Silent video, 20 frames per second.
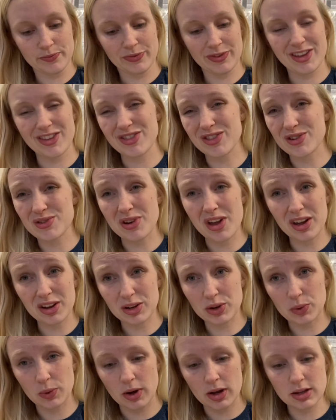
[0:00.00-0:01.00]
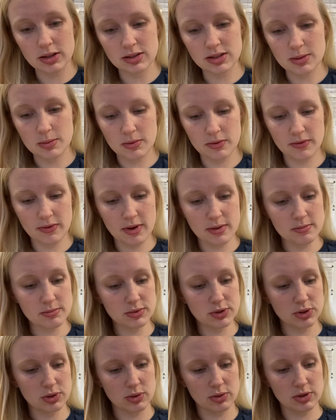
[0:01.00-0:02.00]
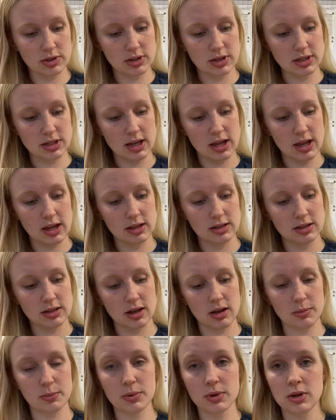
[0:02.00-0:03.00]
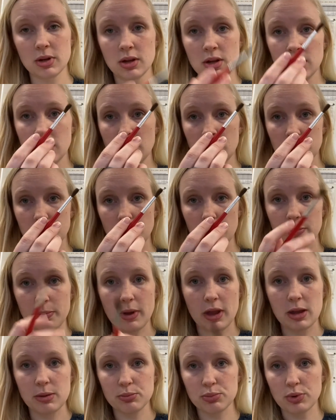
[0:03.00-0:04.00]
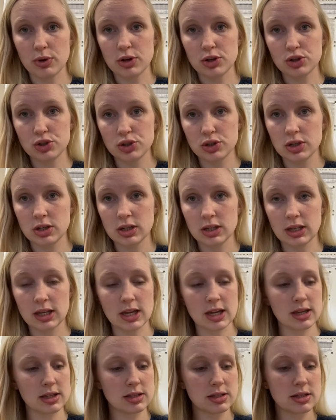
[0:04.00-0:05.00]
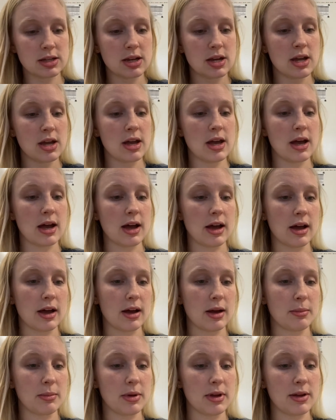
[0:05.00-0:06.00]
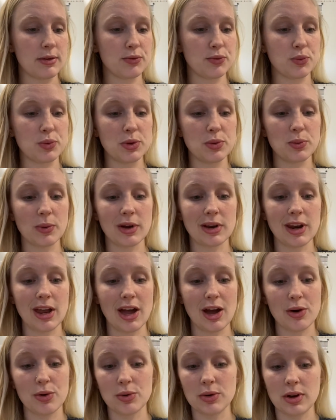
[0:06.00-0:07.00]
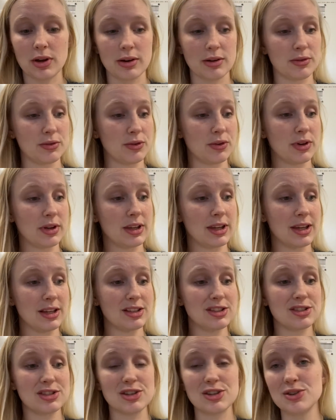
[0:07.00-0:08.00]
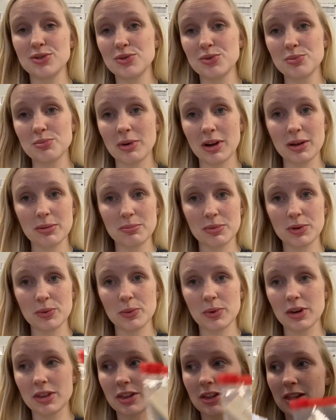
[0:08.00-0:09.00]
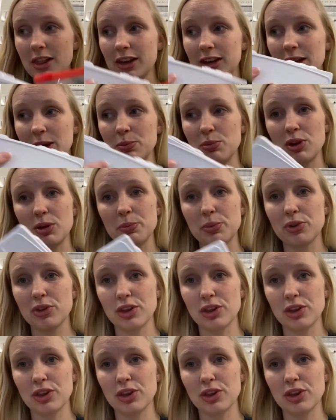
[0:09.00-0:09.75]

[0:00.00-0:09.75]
They're not great, some of them, so just as a heads up, but paintbrush kit. If we run out of kits, you might be one of the lucky people that